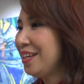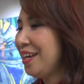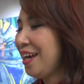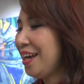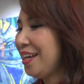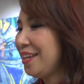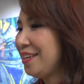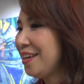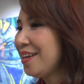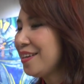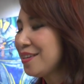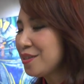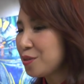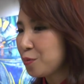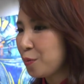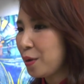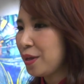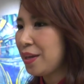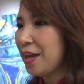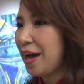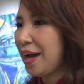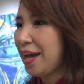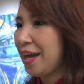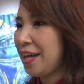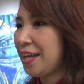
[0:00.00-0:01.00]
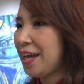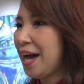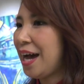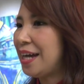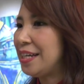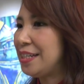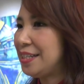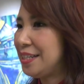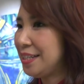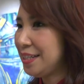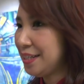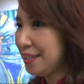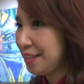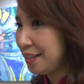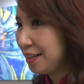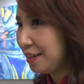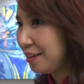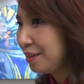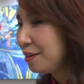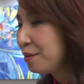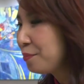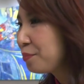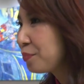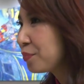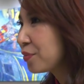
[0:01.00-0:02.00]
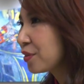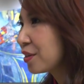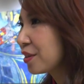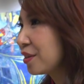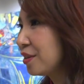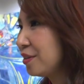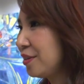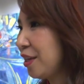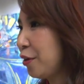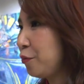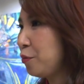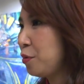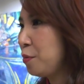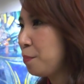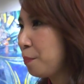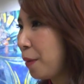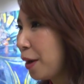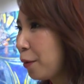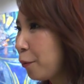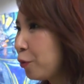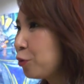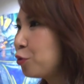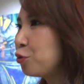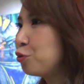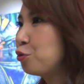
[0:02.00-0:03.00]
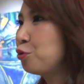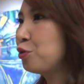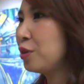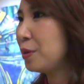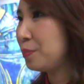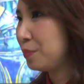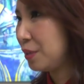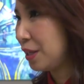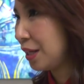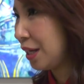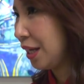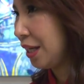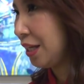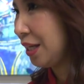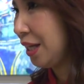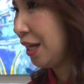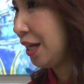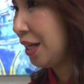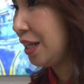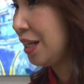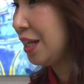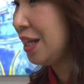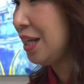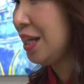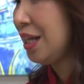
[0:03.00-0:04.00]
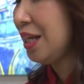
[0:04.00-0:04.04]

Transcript: And that is when I had an idea that we might want to do something like that.